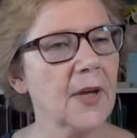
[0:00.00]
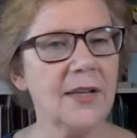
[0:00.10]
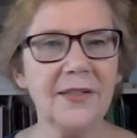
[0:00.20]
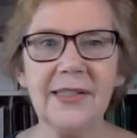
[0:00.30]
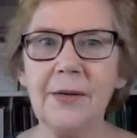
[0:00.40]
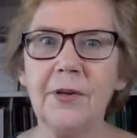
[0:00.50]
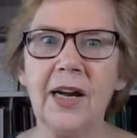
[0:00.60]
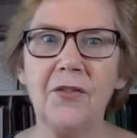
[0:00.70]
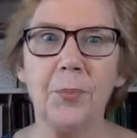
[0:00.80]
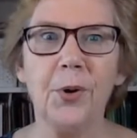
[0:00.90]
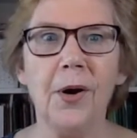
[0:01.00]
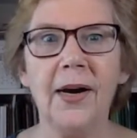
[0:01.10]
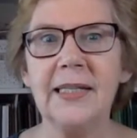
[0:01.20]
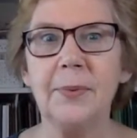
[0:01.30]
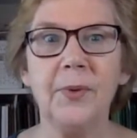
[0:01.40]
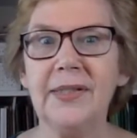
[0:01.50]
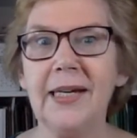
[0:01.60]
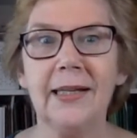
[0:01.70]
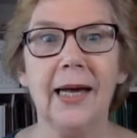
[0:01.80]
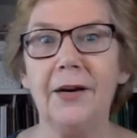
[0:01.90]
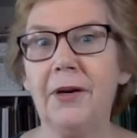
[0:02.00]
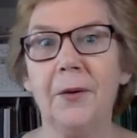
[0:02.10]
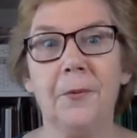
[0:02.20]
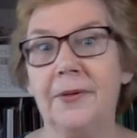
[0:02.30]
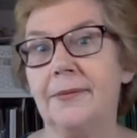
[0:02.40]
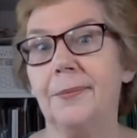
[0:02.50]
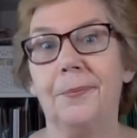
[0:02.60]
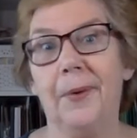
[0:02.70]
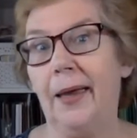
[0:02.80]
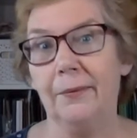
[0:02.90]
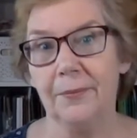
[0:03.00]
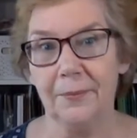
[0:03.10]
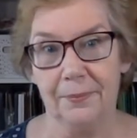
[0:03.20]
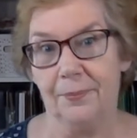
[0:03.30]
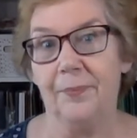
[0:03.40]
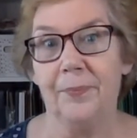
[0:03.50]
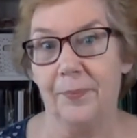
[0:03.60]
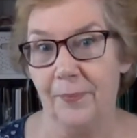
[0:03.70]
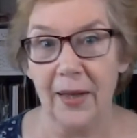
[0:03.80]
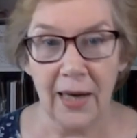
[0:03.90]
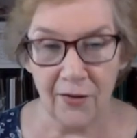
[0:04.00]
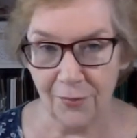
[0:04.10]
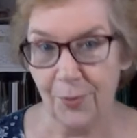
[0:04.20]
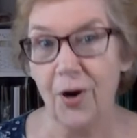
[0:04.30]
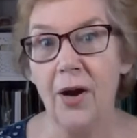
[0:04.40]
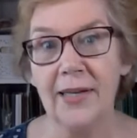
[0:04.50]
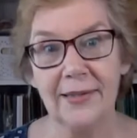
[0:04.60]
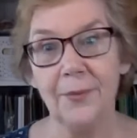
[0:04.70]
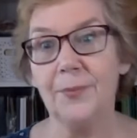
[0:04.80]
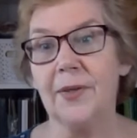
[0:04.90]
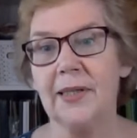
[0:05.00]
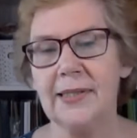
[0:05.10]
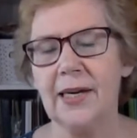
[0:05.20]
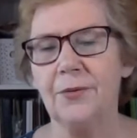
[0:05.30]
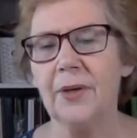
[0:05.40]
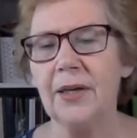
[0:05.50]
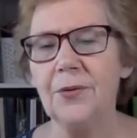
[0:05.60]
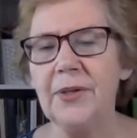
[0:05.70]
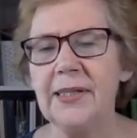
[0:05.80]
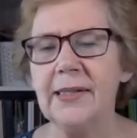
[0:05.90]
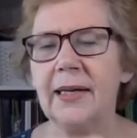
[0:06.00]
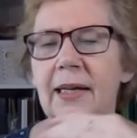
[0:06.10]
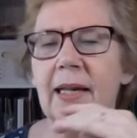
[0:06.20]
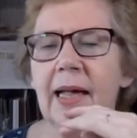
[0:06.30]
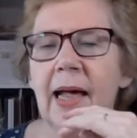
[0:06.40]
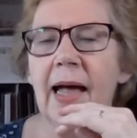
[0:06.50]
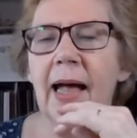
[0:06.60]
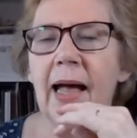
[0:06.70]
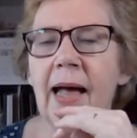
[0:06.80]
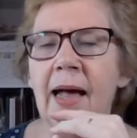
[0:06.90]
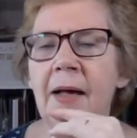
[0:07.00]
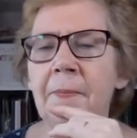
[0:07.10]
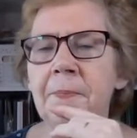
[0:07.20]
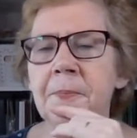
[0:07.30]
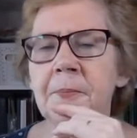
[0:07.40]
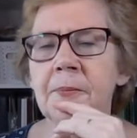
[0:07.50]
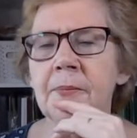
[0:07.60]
I was going to say we could have a prize, but we're decluttering we're, we're, and have a prize. That's going to sound really good, isn't it? Um,